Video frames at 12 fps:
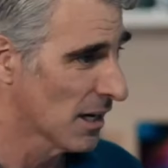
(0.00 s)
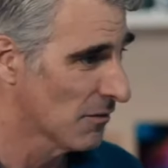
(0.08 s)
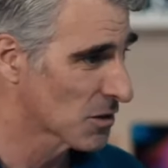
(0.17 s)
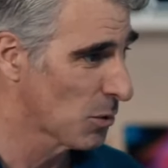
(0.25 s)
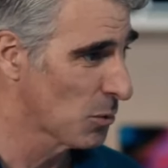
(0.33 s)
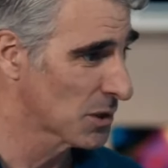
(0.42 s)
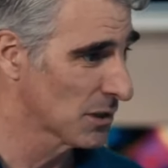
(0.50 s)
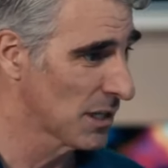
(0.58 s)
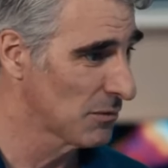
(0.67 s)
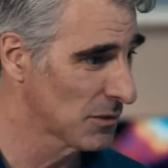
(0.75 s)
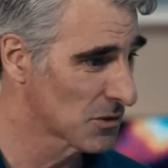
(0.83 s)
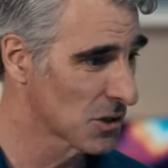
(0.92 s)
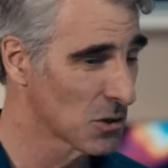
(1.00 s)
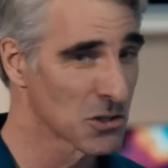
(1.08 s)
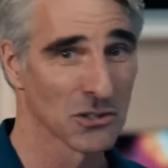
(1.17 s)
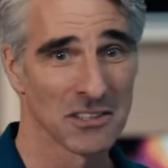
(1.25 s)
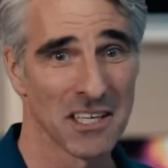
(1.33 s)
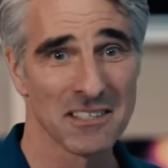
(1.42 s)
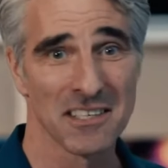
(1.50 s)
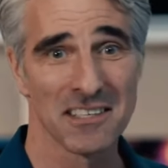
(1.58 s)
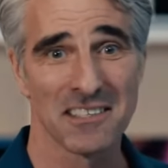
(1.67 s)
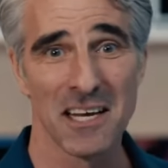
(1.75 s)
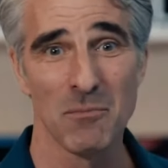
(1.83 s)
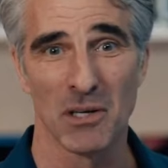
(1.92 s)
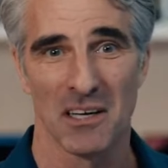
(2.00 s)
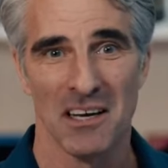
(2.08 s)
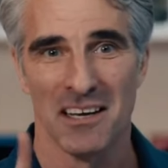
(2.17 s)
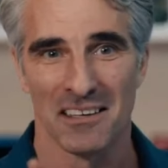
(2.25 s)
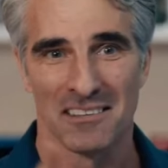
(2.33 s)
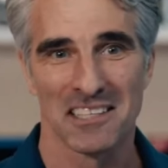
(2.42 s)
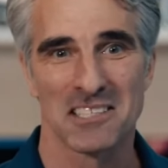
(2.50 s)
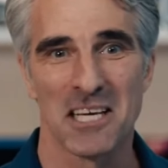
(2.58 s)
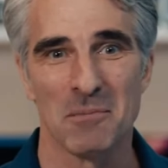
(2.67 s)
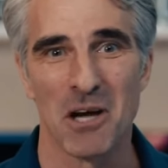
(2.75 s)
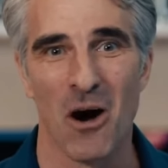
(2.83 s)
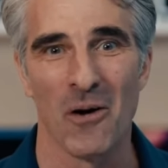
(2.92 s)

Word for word: comfortable with the level of social distancing, but let's keep